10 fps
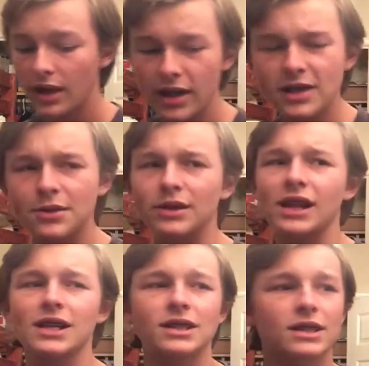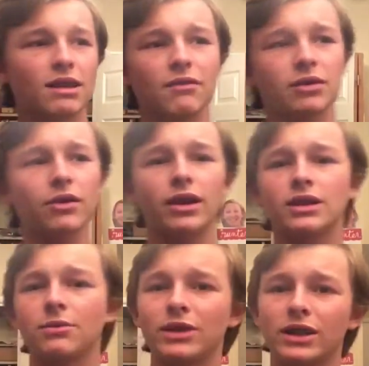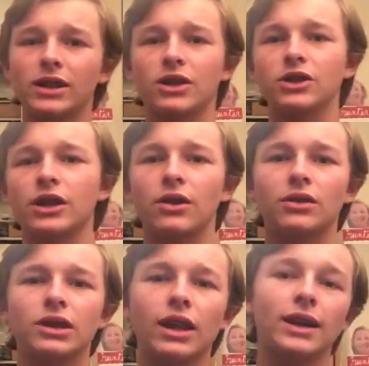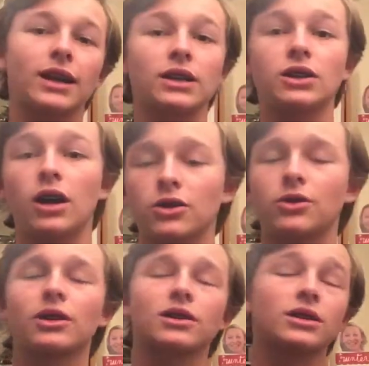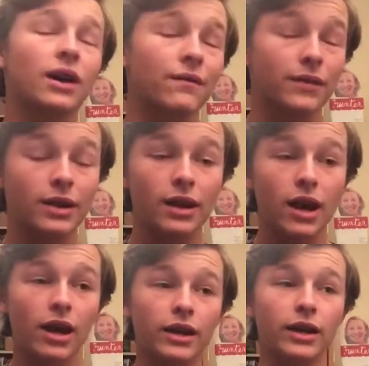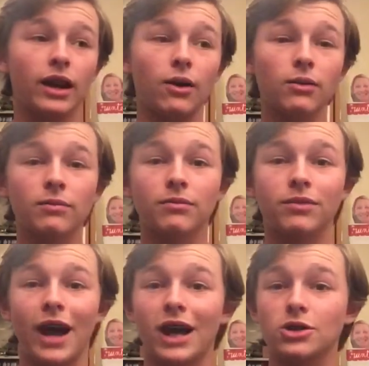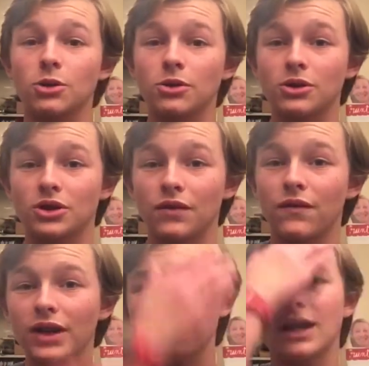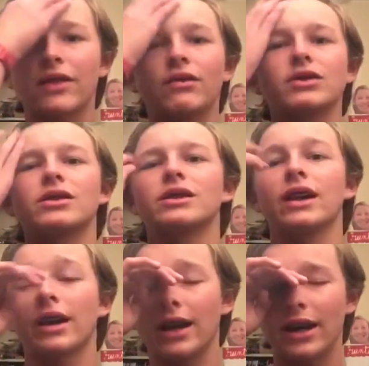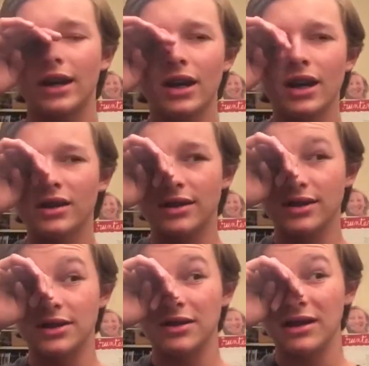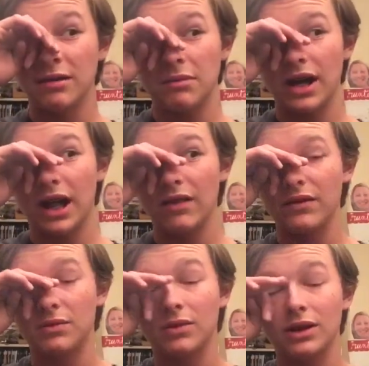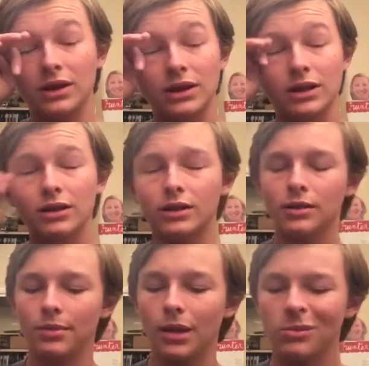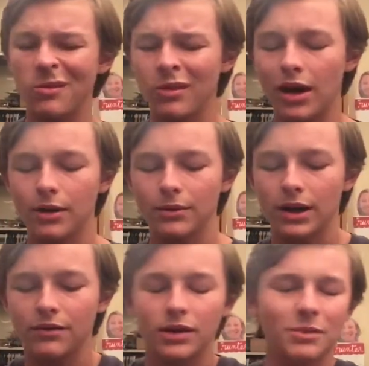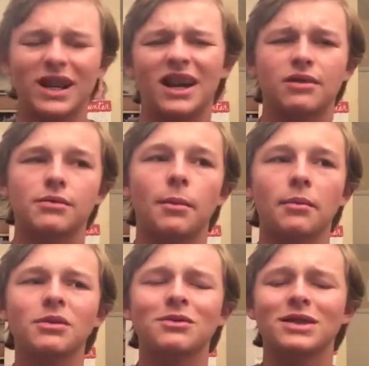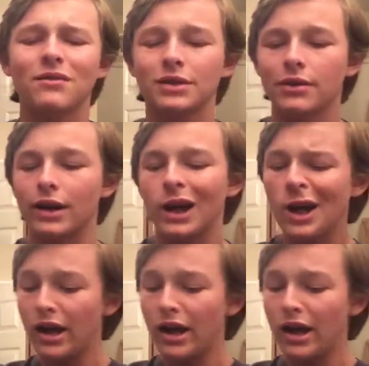history class in 7th grade, so we didn't actually go into, like, kind of doctrinal stuff and, you know, the actual Christian faith side of it, just like, hey, this dude named Calvin wanted to do blah, blah, blah, or whatever. I mean, I don't remember, it was 7th grade.